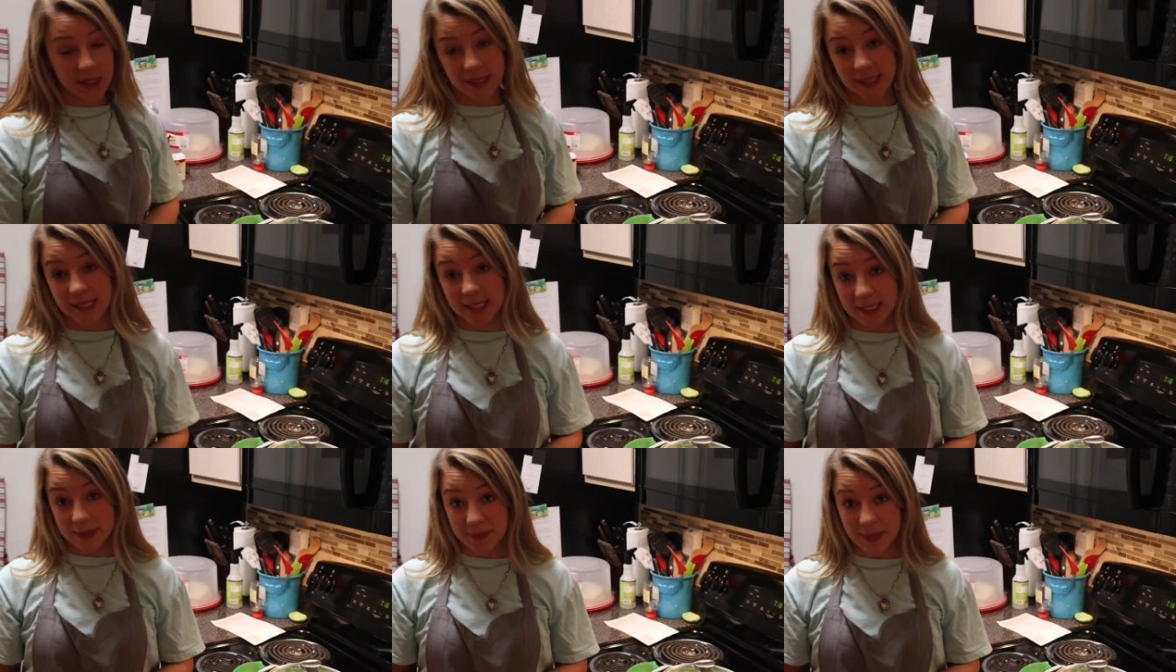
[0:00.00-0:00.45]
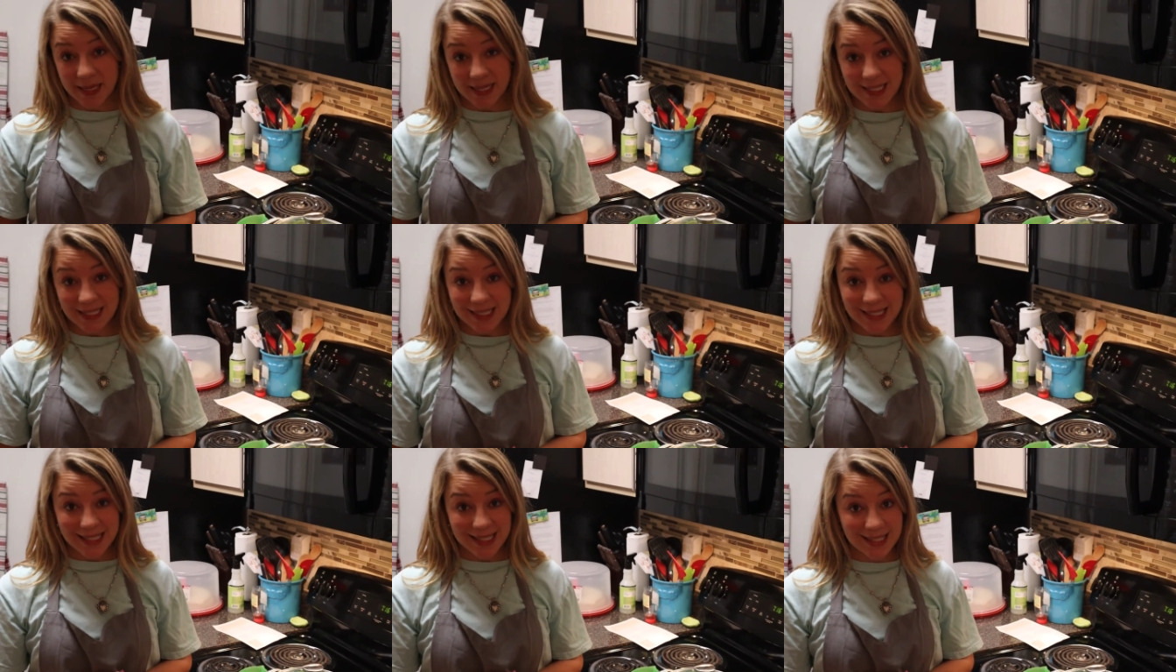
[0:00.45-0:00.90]
6
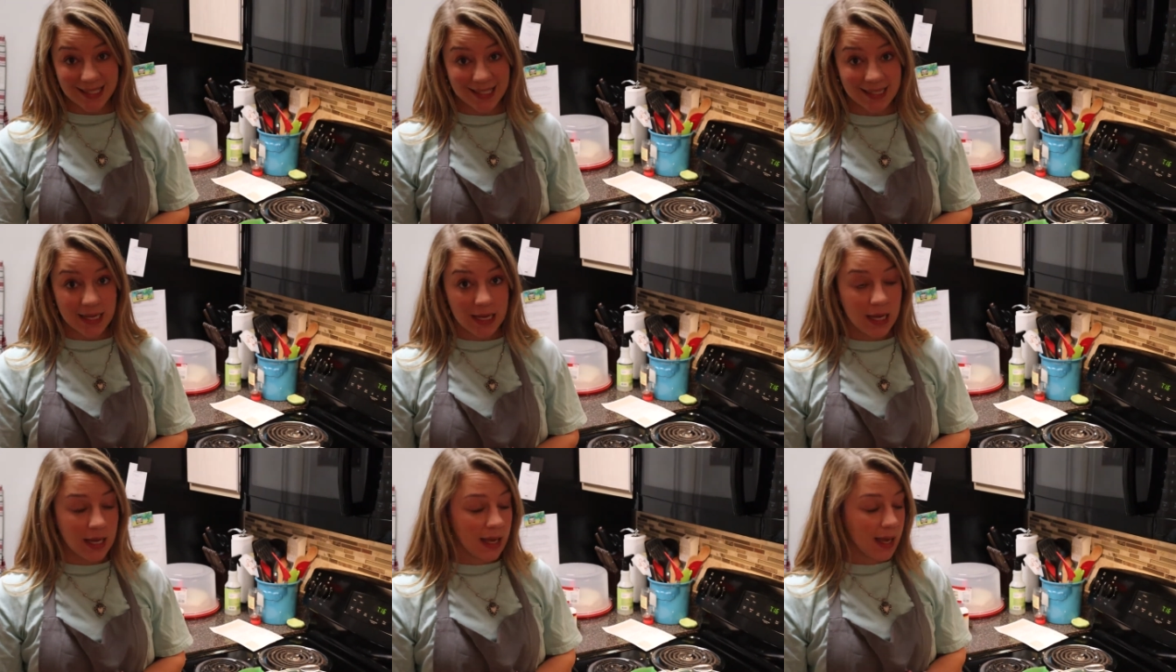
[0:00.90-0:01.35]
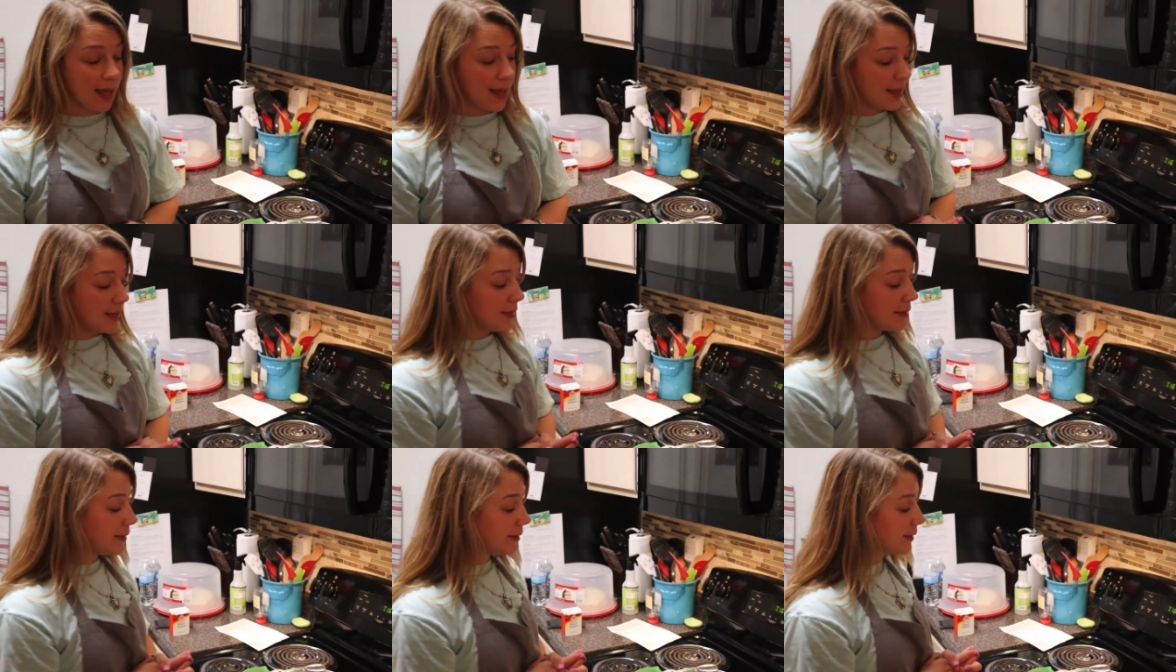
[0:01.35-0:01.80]
minutes.
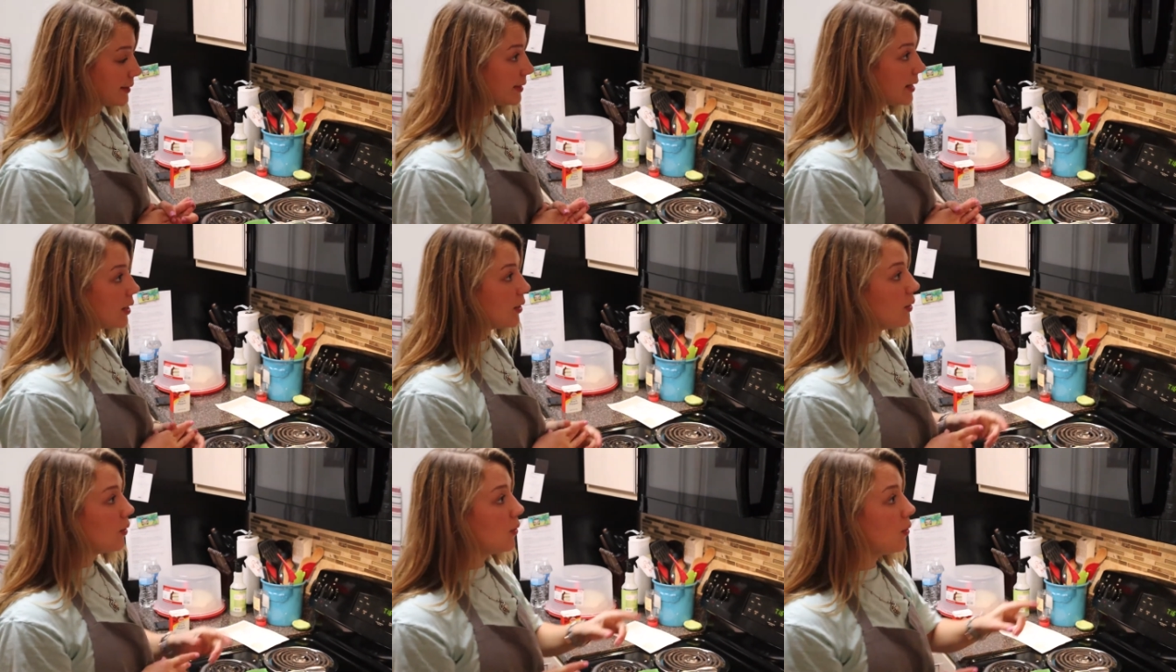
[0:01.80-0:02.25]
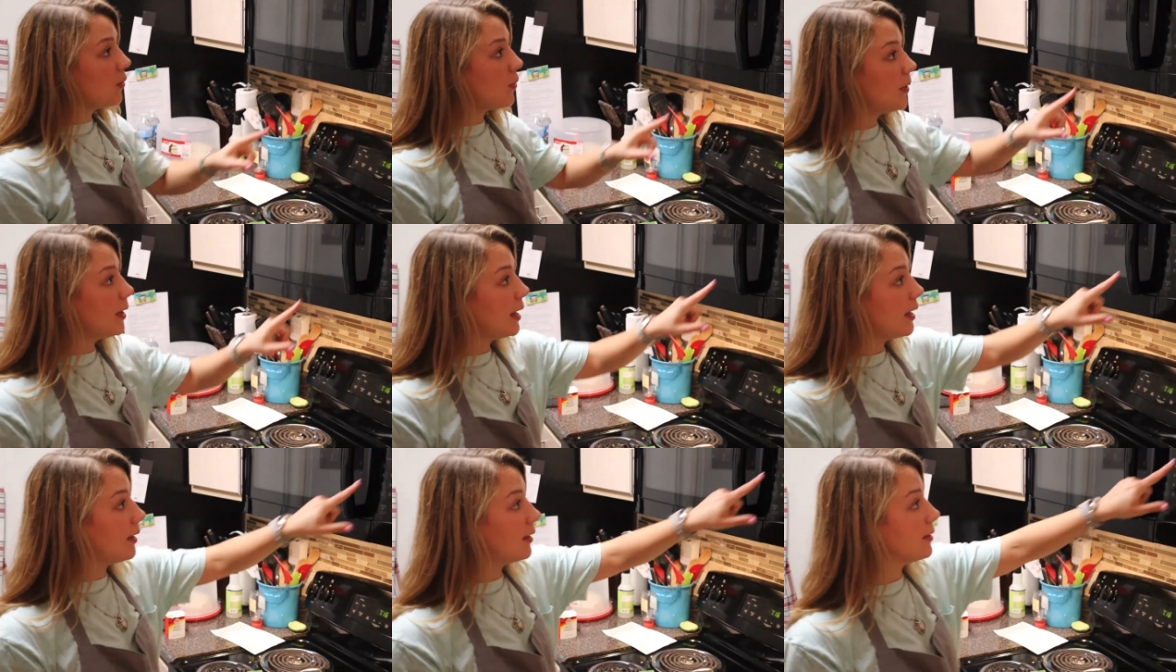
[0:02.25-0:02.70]

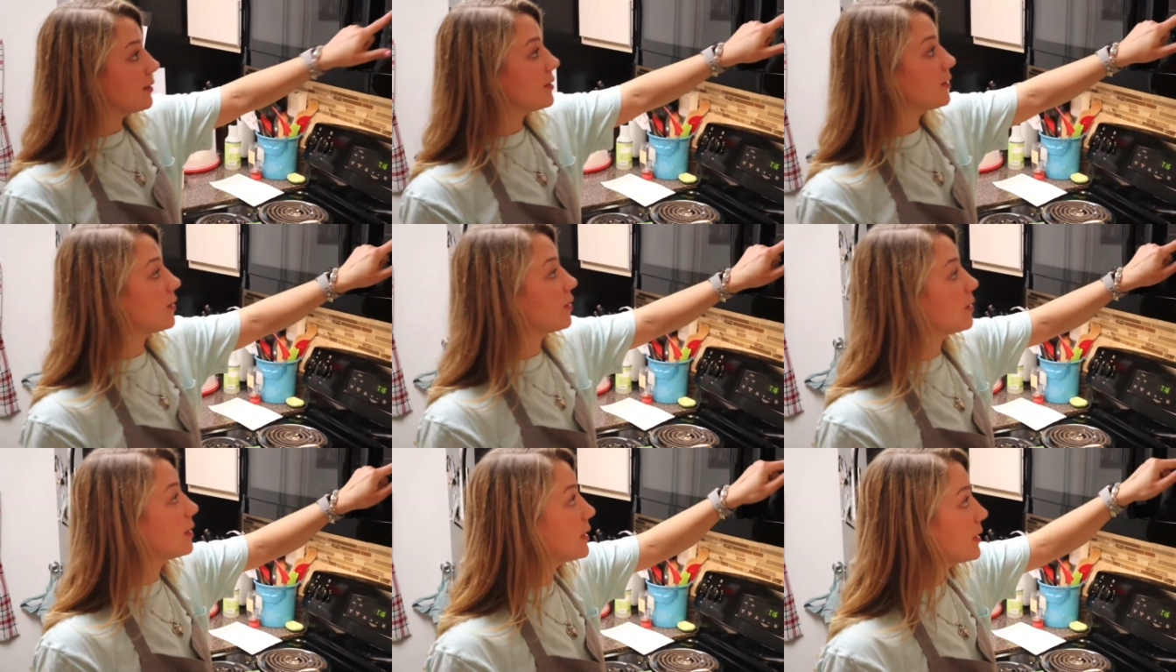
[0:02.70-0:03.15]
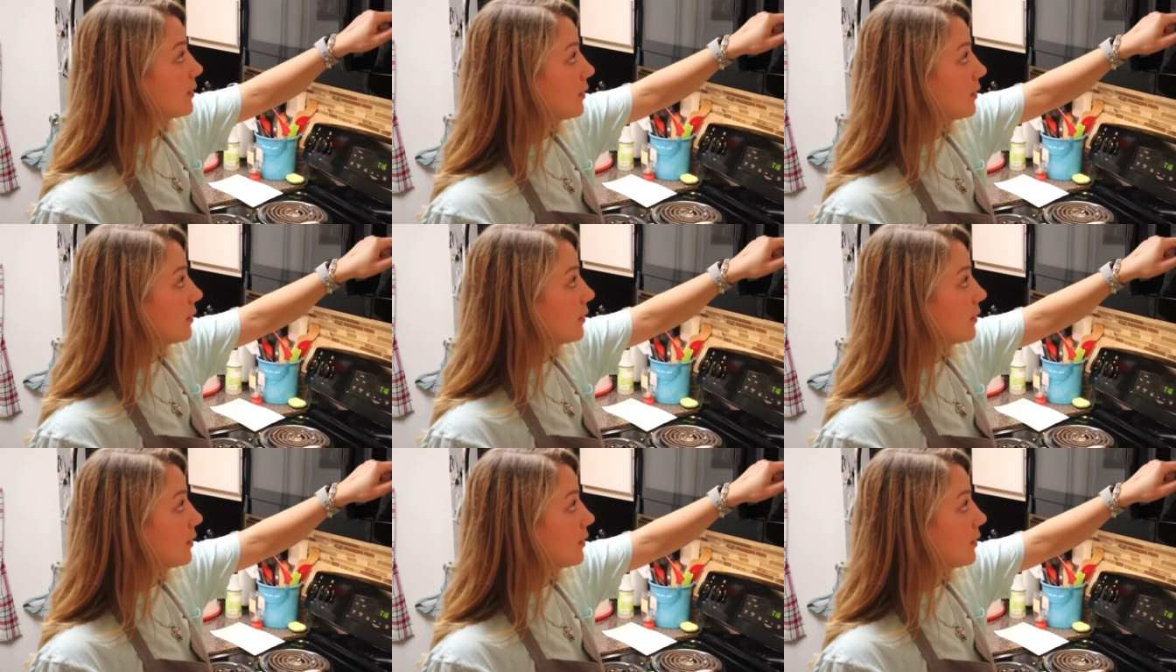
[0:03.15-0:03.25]
So, let's turn this